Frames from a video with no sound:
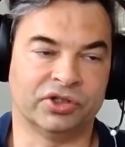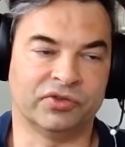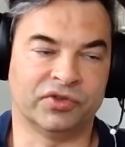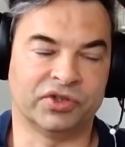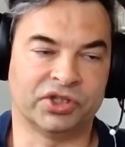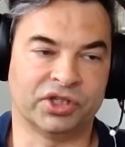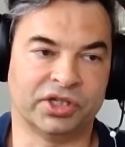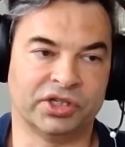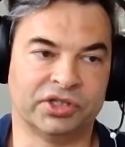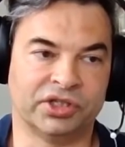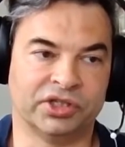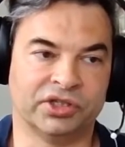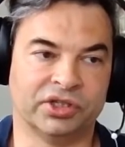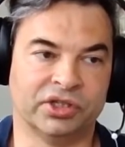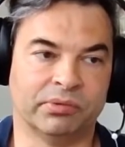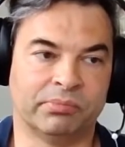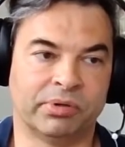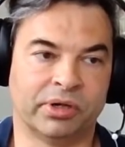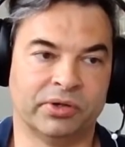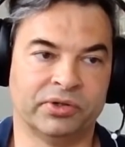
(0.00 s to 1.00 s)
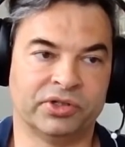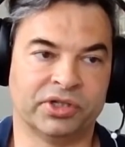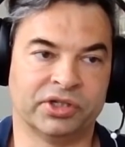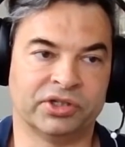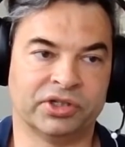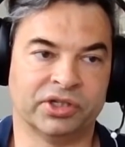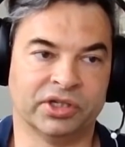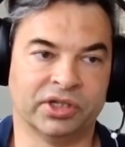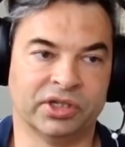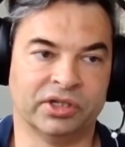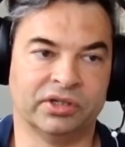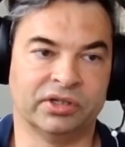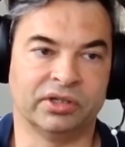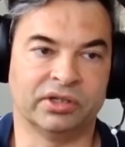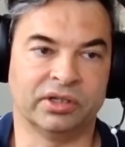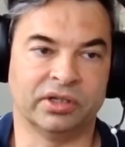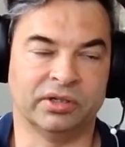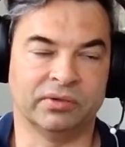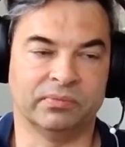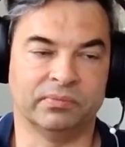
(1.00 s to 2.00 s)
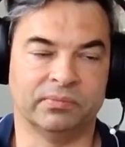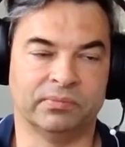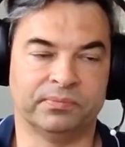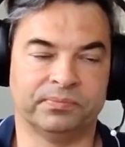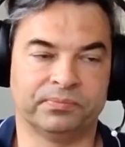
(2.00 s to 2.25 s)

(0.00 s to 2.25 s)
facilities, and the processing in